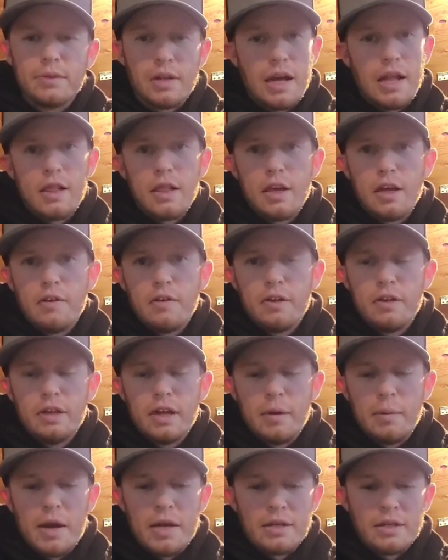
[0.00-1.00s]
I love it.
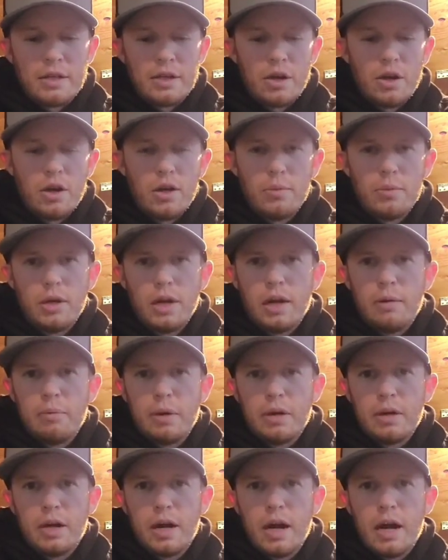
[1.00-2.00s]
I'm actually going to upgrade
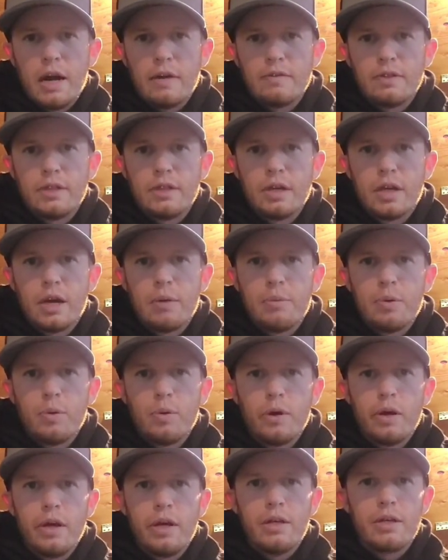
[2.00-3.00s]
my graphs in a couple
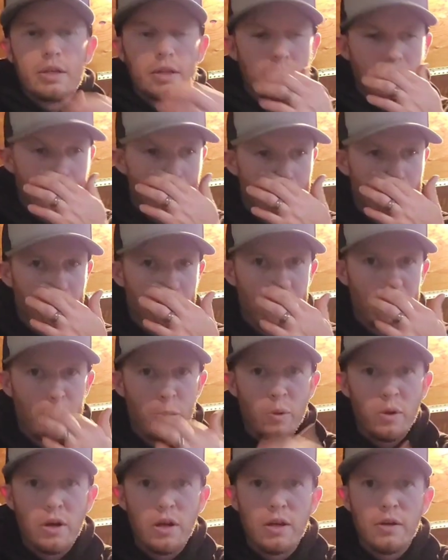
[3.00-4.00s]
weeks
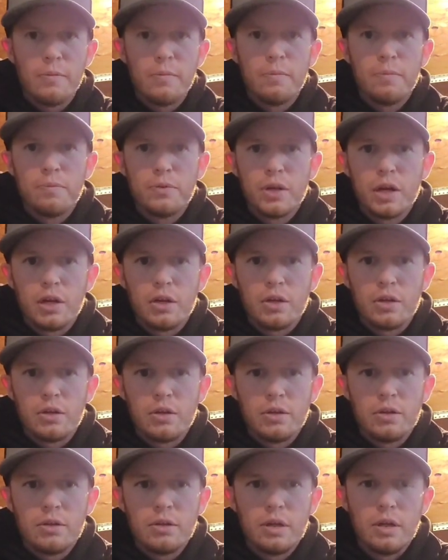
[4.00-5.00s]
to
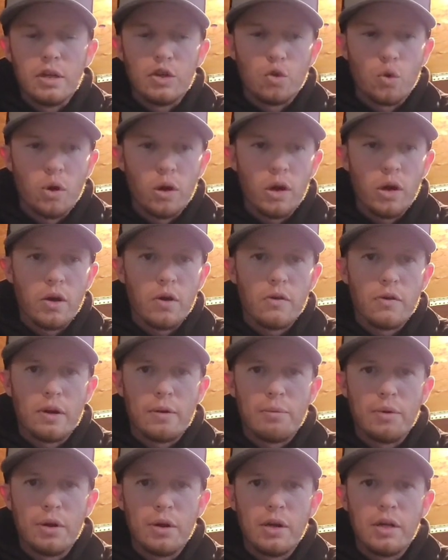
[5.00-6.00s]
a 12.
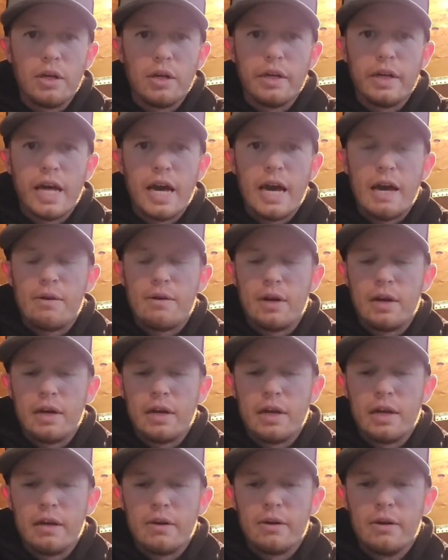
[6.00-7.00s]
I'm running a 9 right
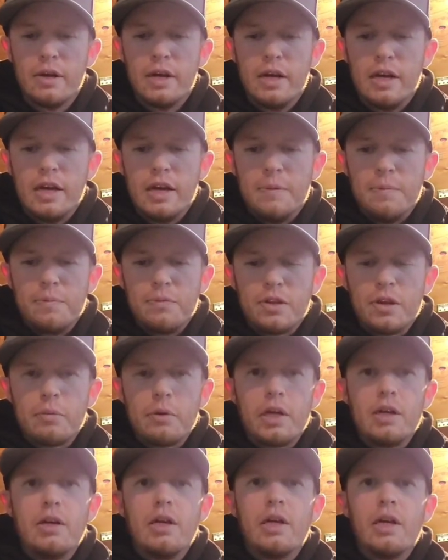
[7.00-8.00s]
now. I'm
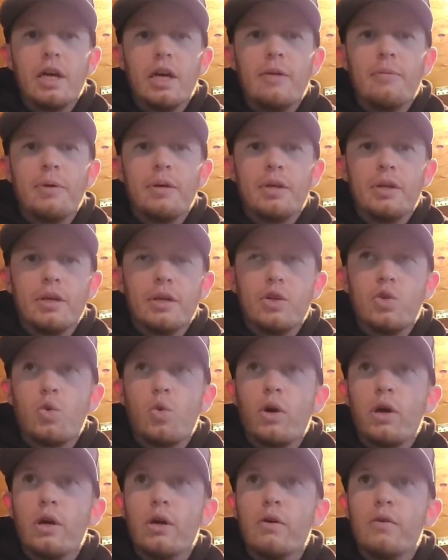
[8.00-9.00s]
getting ready to up it to a
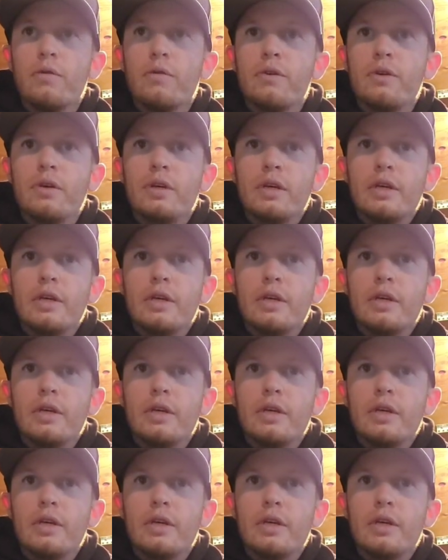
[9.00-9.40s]
12,